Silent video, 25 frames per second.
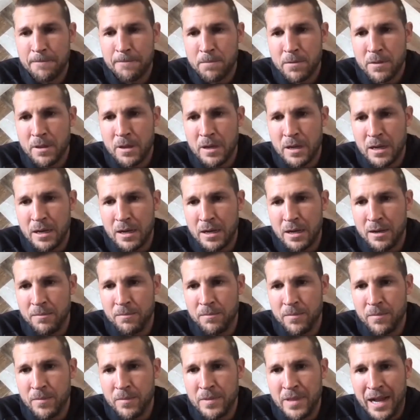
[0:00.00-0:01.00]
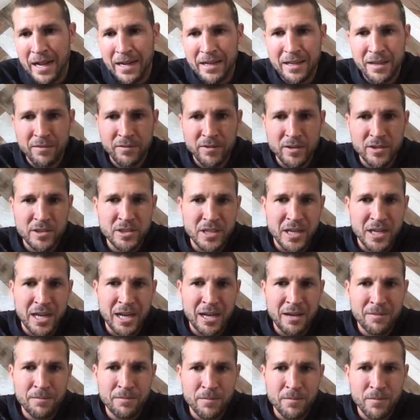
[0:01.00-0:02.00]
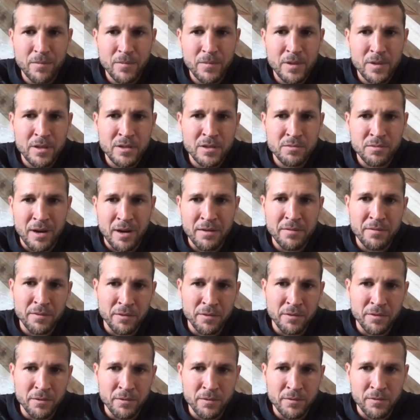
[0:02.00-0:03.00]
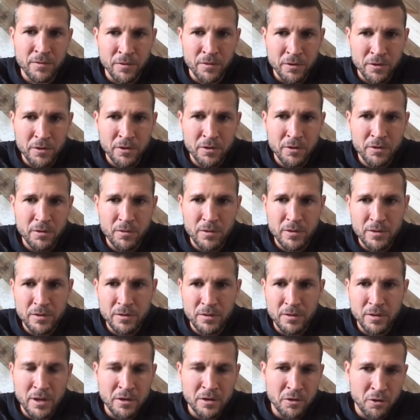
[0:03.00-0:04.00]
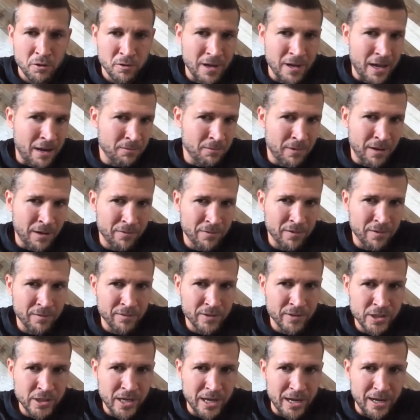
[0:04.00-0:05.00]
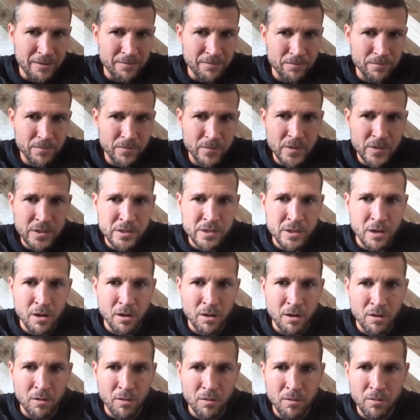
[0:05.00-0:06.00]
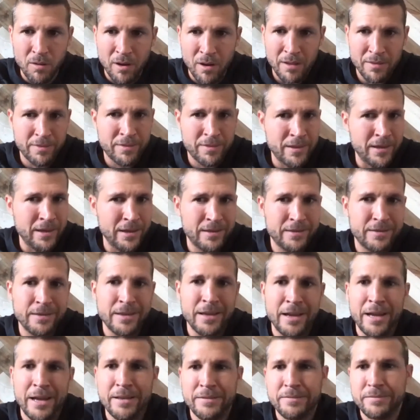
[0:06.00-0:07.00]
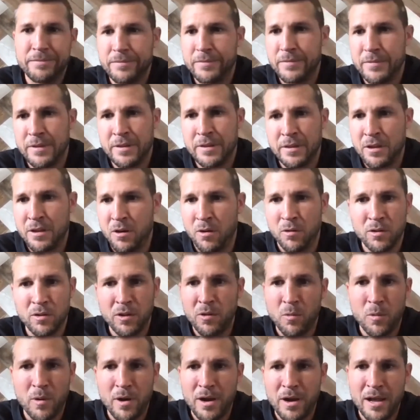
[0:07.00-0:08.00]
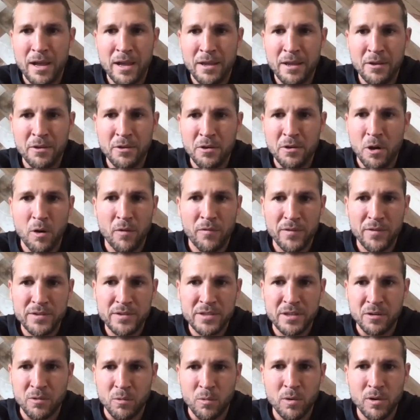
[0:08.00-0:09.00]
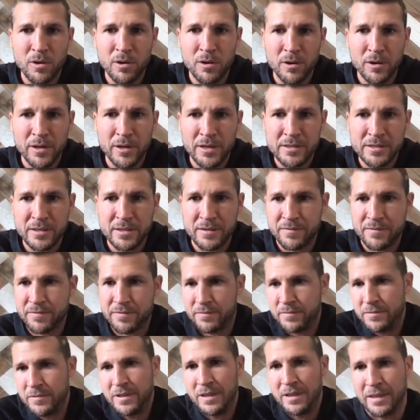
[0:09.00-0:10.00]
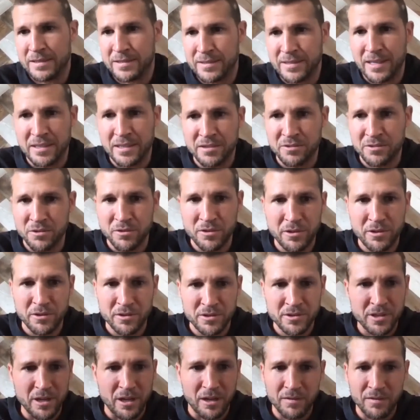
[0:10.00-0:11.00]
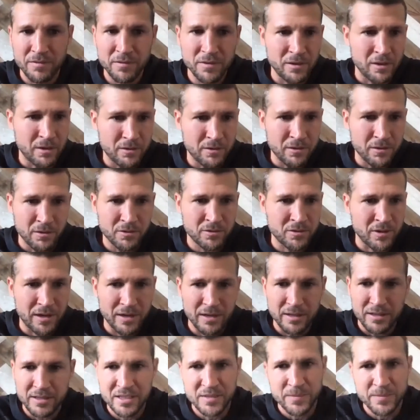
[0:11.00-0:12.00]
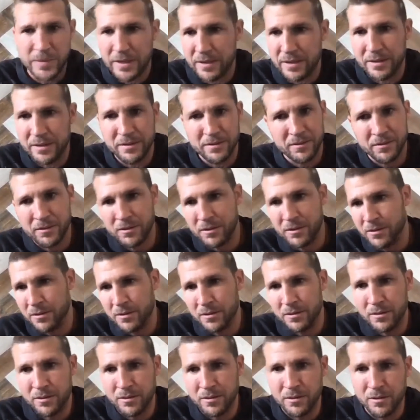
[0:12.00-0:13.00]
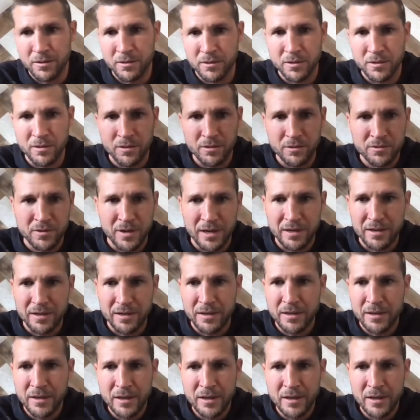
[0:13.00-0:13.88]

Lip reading: not every job is right for you, and you're not right for every job. So I think that the only way if it's going to work is if stays true to yourself. Don't try to spin it or try to